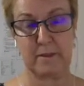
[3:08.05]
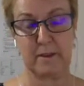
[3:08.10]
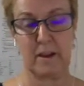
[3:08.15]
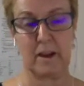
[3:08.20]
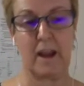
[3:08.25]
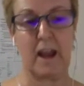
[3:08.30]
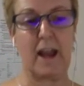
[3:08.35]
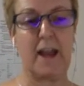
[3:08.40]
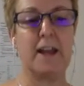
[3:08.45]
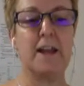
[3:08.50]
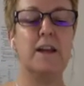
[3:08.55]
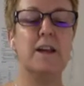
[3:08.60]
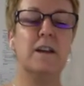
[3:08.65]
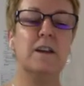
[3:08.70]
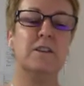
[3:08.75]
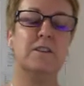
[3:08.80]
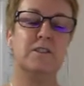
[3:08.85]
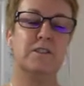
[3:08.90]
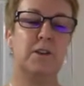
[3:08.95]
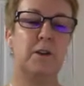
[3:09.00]
Okay,
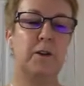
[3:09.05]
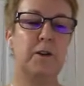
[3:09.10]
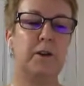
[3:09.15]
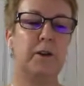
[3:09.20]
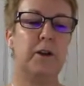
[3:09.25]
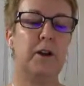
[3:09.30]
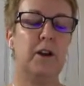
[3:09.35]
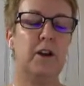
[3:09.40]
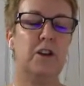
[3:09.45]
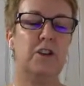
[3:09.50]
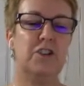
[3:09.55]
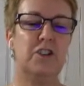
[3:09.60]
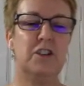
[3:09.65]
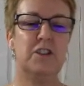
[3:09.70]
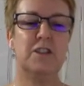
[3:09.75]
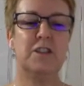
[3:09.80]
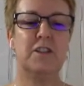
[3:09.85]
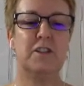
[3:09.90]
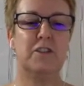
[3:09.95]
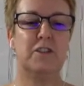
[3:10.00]
so
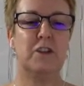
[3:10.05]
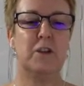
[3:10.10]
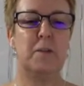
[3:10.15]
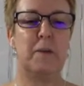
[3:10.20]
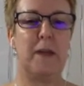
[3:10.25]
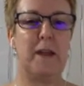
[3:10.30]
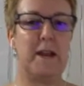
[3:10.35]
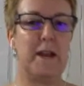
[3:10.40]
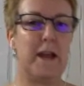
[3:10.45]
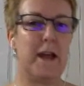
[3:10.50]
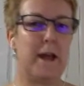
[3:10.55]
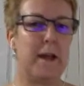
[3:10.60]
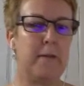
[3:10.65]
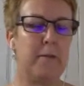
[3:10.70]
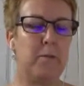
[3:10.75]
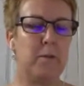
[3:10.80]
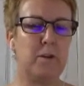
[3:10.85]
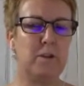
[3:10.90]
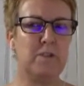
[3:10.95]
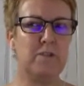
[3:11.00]
choosing your domain name
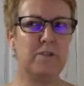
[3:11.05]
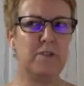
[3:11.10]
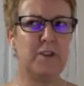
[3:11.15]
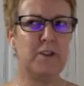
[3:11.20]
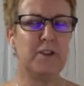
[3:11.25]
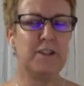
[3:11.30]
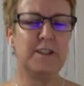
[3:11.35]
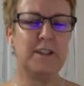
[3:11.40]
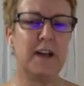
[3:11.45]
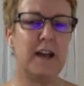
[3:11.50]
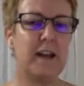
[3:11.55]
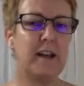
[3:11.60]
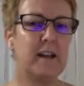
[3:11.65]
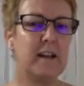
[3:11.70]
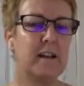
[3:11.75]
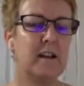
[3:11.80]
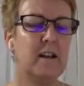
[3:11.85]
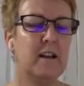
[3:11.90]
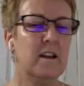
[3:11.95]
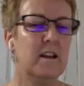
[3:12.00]
when you're first
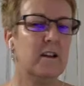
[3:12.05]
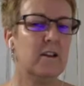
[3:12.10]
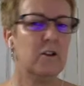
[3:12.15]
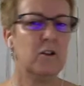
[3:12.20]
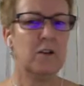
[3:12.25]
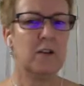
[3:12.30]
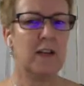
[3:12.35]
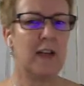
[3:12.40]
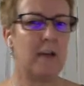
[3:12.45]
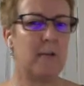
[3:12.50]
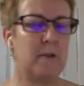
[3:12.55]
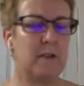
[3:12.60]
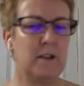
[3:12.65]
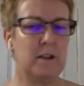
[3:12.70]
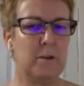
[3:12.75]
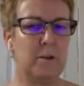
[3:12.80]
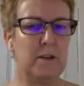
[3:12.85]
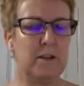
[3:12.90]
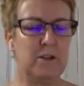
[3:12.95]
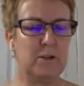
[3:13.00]
starting can be a
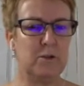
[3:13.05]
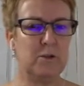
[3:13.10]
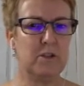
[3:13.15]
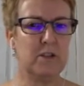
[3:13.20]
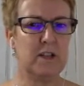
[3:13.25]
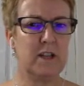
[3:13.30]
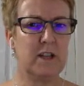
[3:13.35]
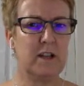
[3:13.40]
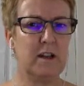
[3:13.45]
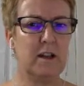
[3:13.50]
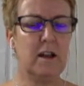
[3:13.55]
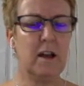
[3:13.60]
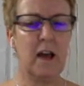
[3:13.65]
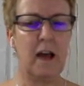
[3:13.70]
little bit daunting.